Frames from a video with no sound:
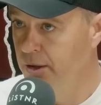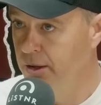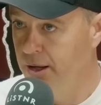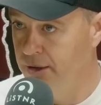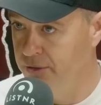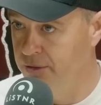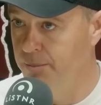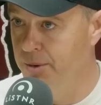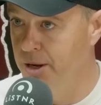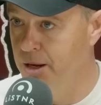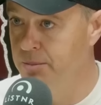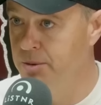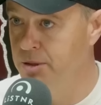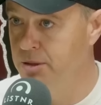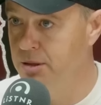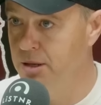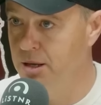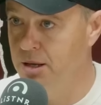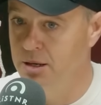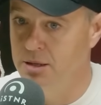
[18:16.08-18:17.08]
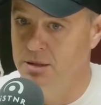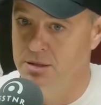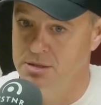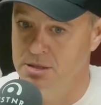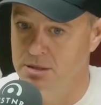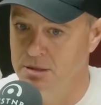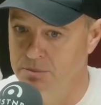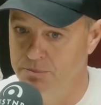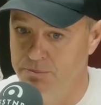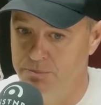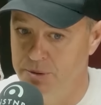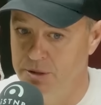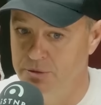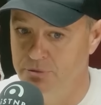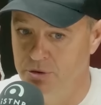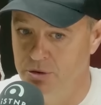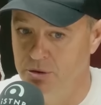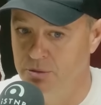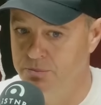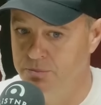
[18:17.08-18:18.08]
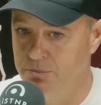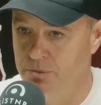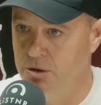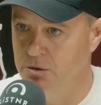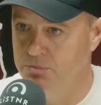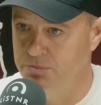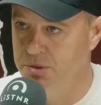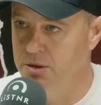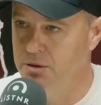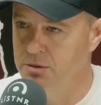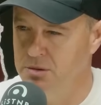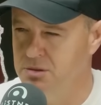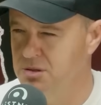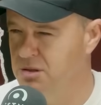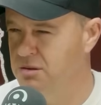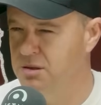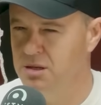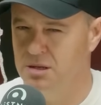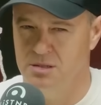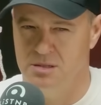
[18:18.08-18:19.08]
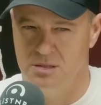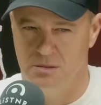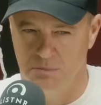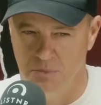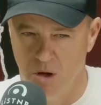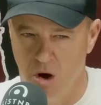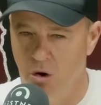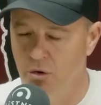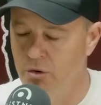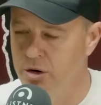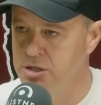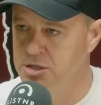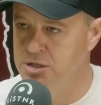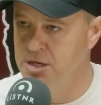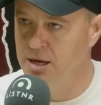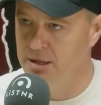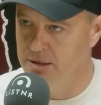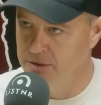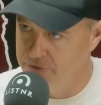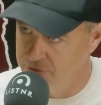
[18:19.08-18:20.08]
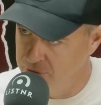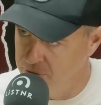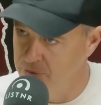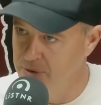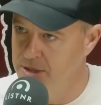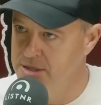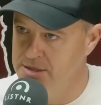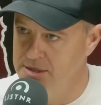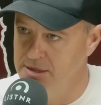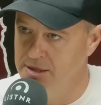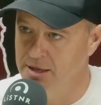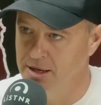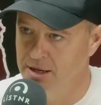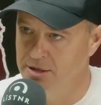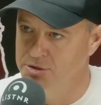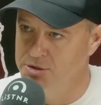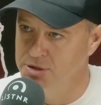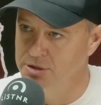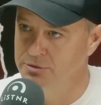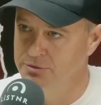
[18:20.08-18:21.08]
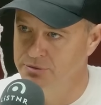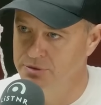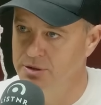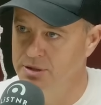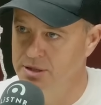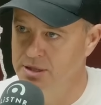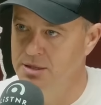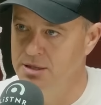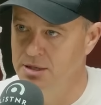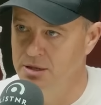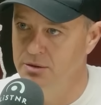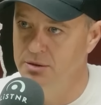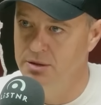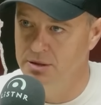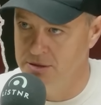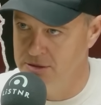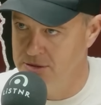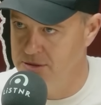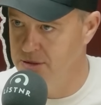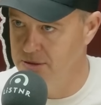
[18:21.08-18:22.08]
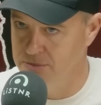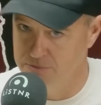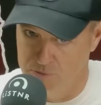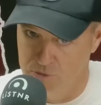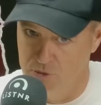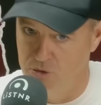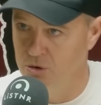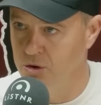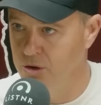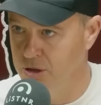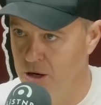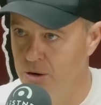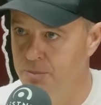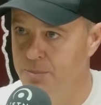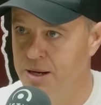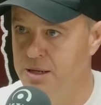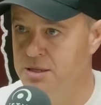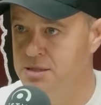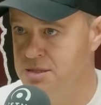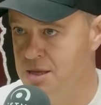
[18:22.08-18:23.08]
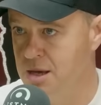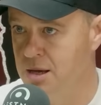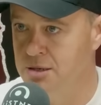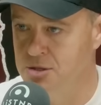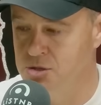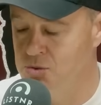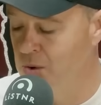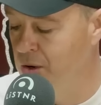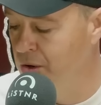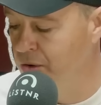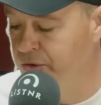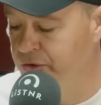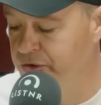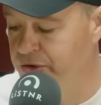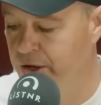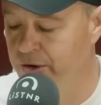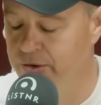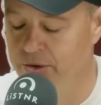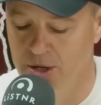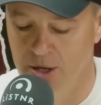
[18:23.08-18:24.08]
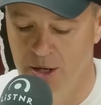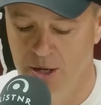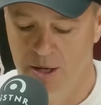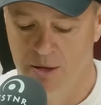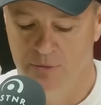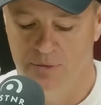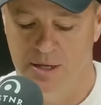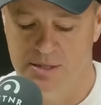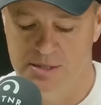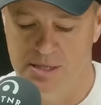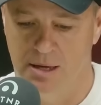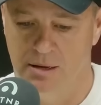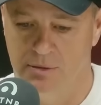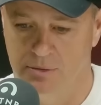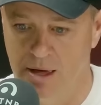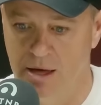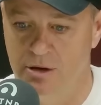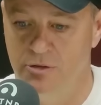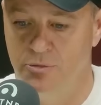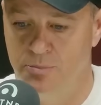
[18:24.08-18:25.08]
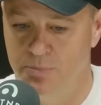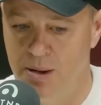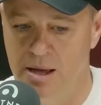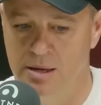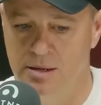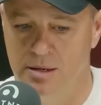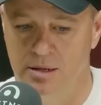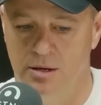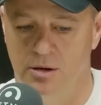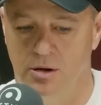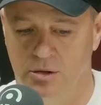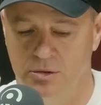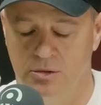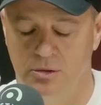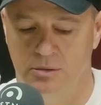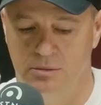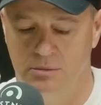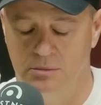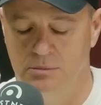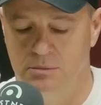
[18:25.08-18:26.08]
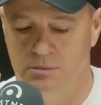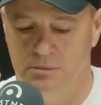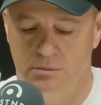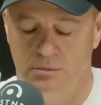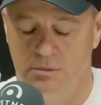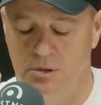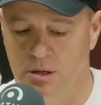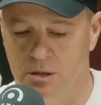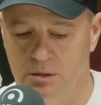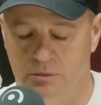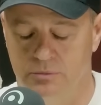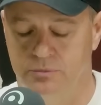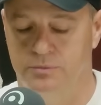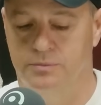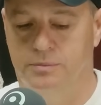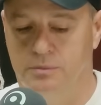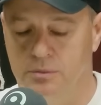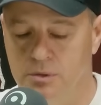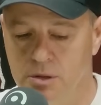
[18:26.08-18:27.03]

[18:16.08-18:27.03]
at the moment, and it's a bit of I think it's an orange colour for the rest of the country for India, and it's a do not go Pakistan as well. So that's how they've painted it. I did kind of